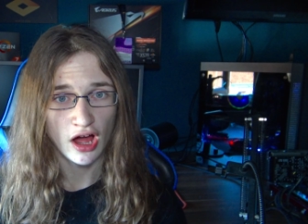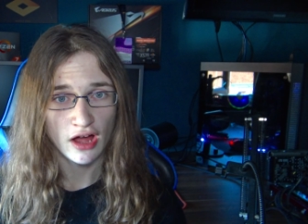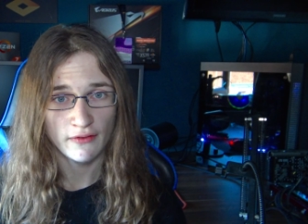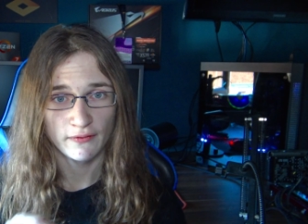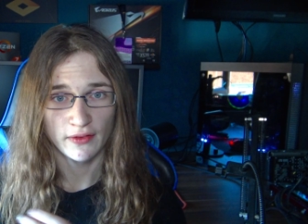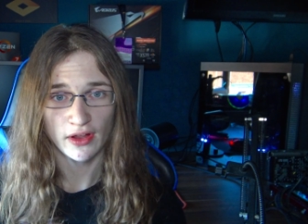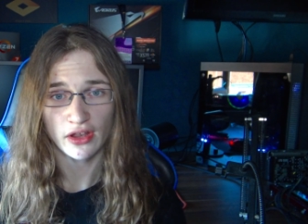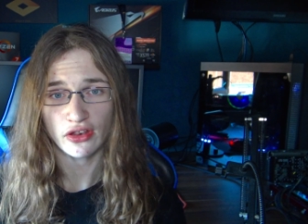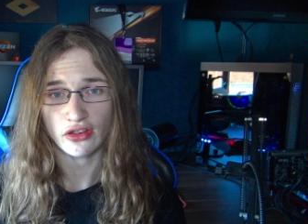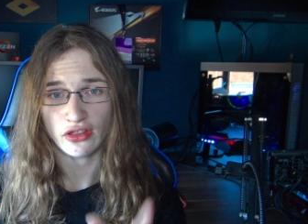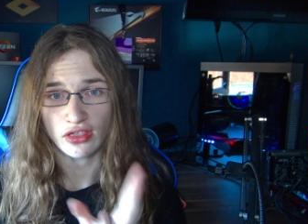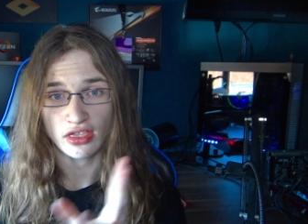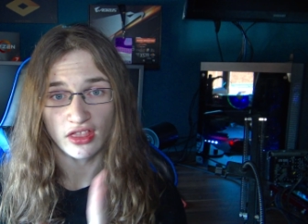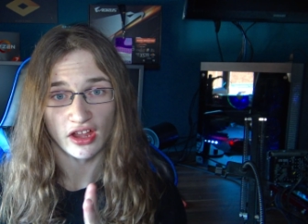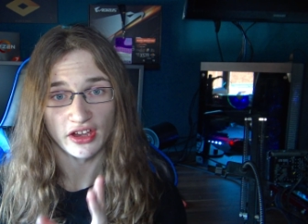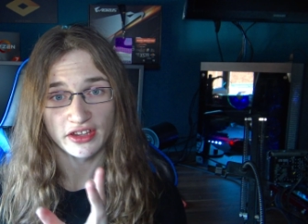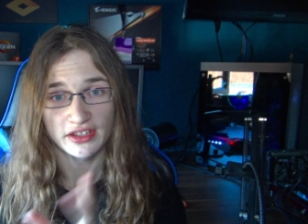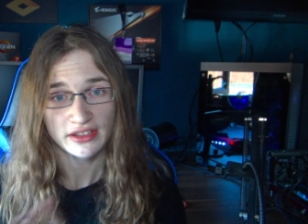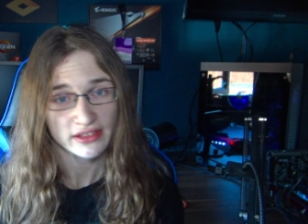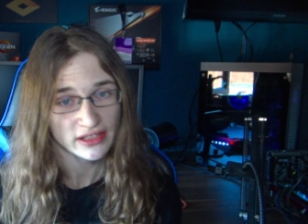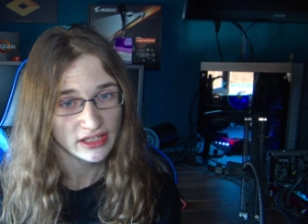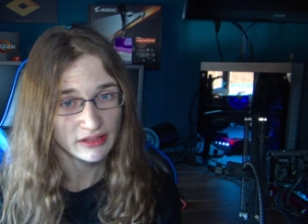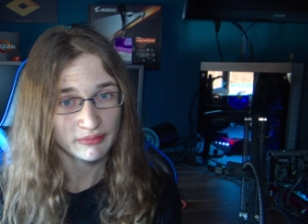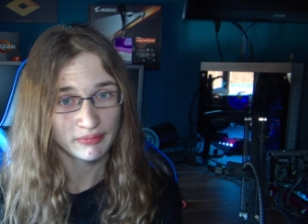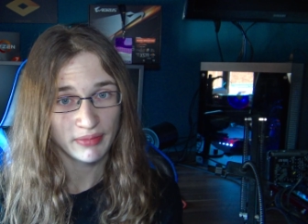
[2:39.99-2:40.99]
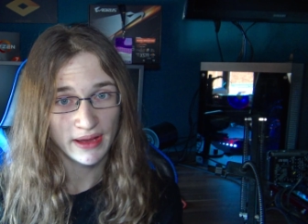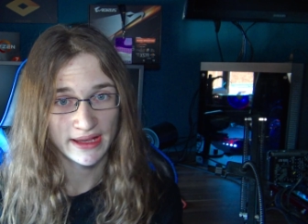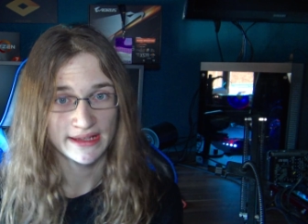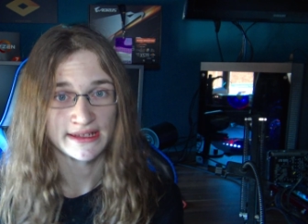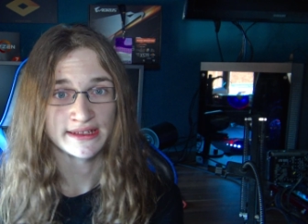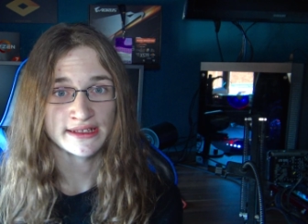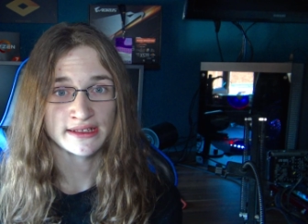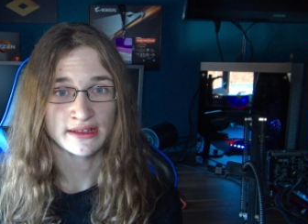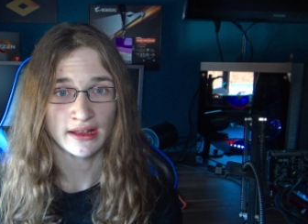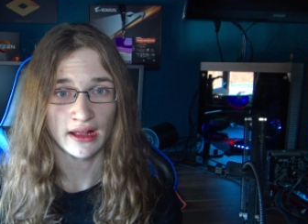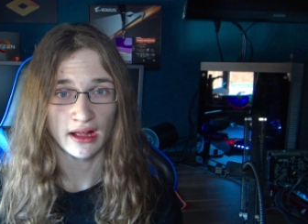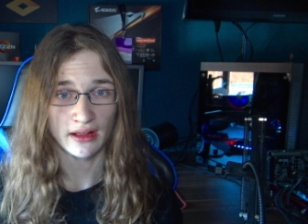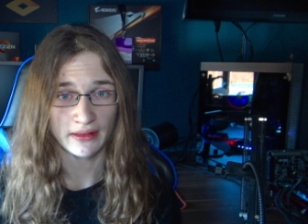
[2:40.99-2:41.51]
other
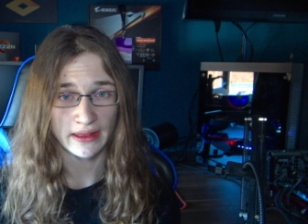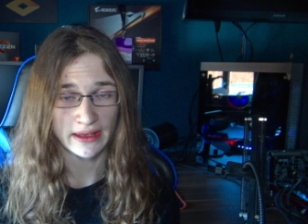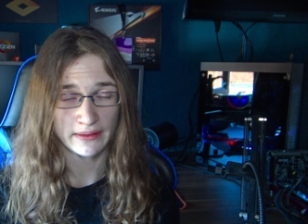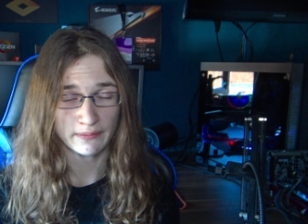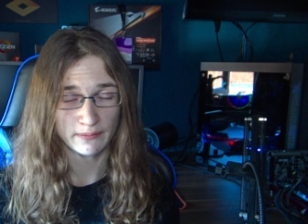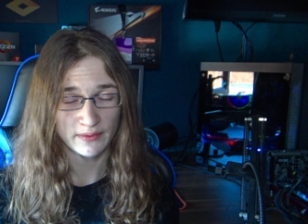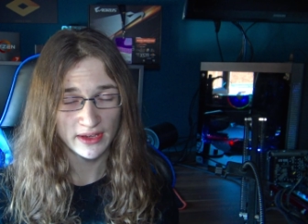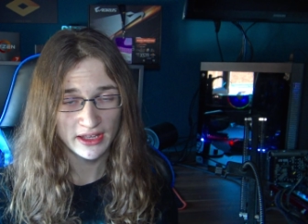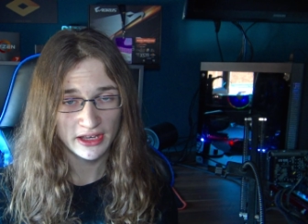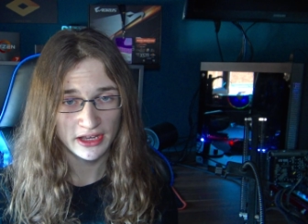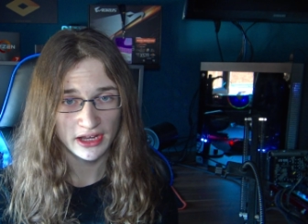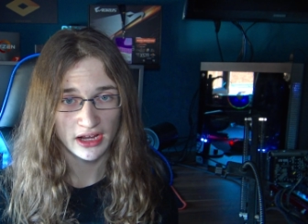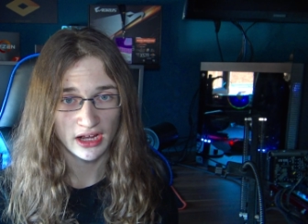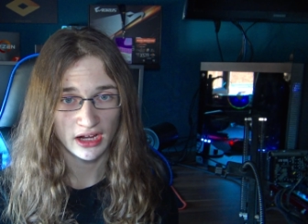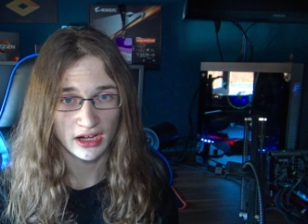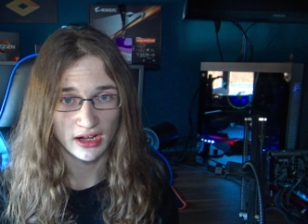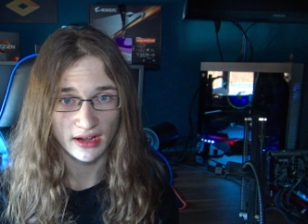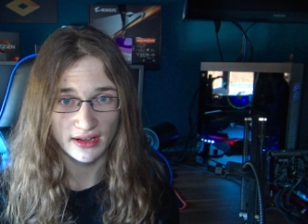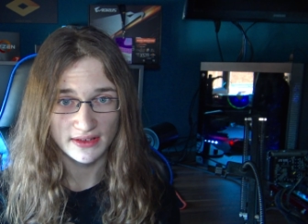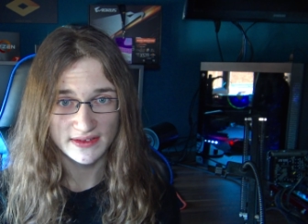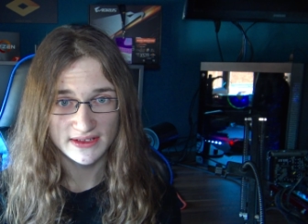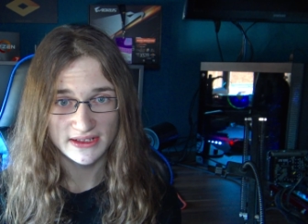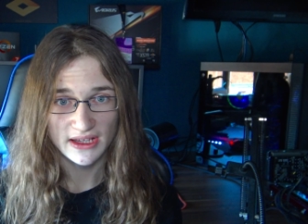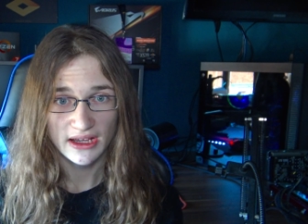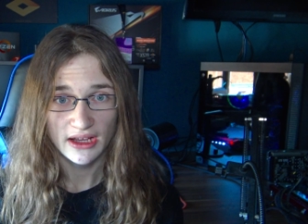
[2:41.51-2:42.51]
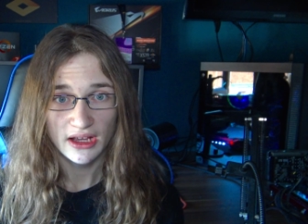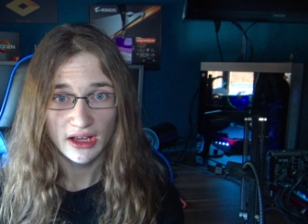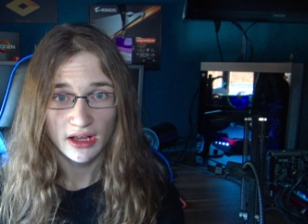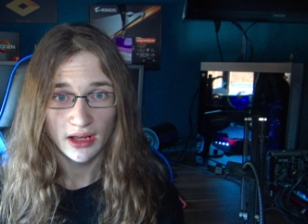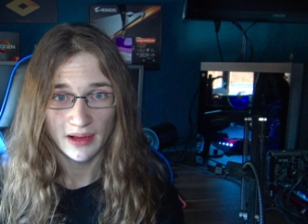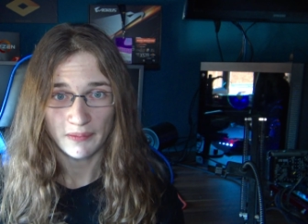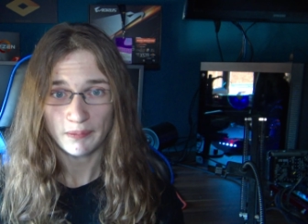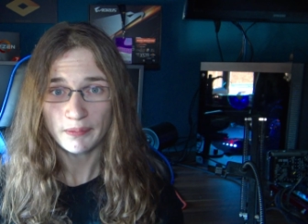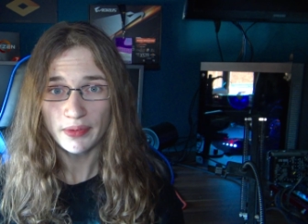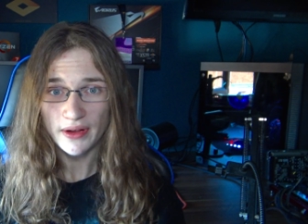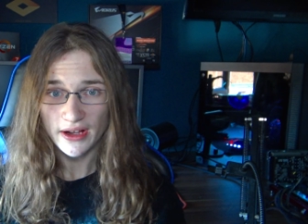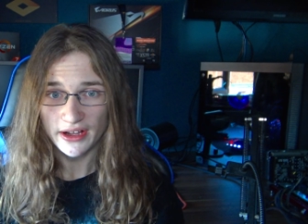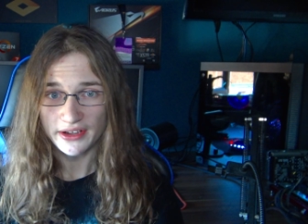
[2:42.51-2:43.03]
90-based NVIDIA cards,
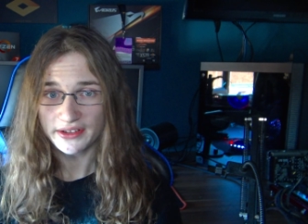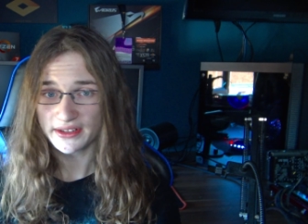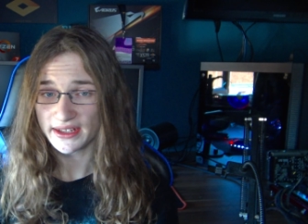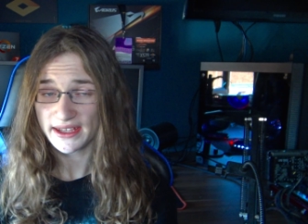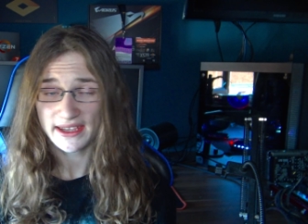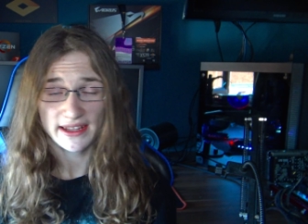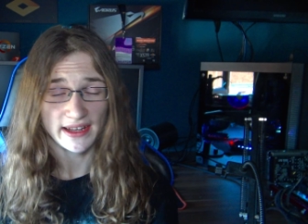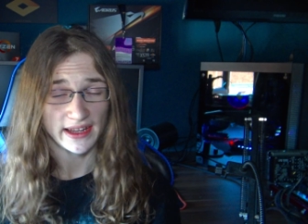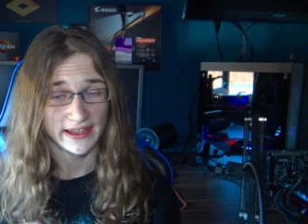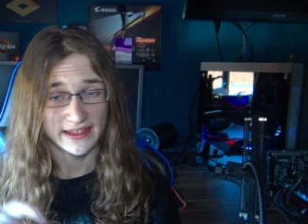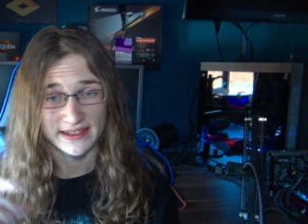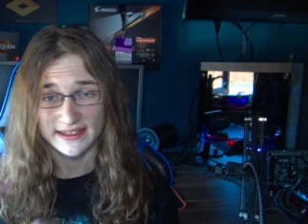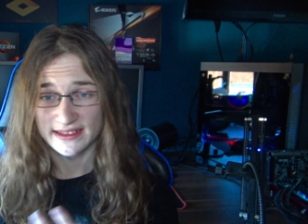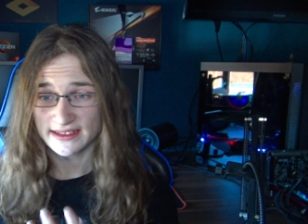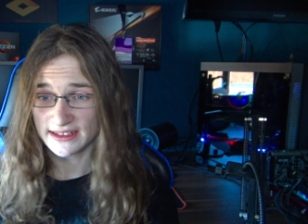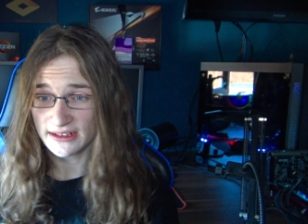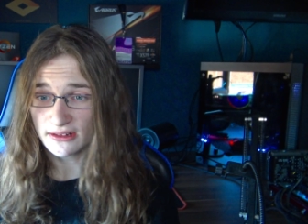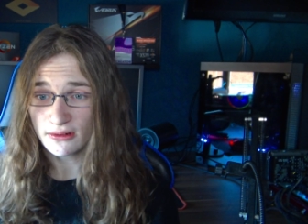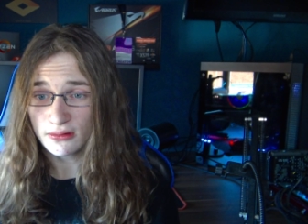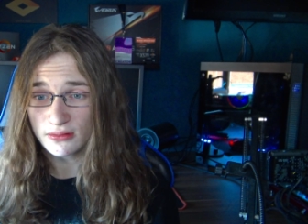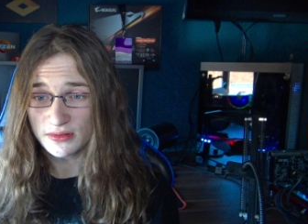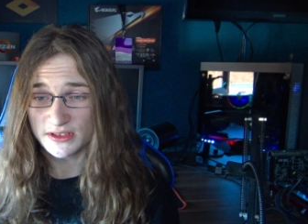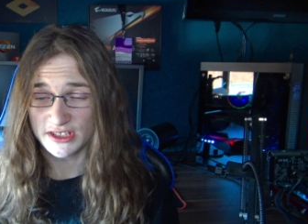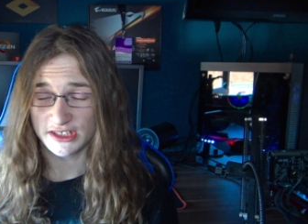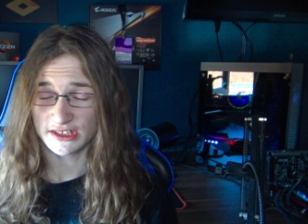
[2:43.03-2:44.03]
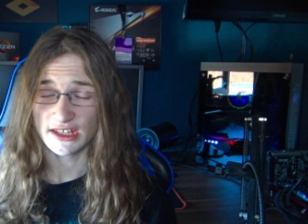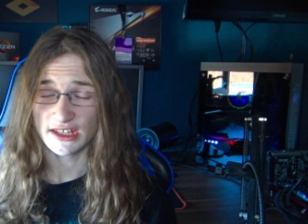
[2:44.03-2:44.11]
but it is still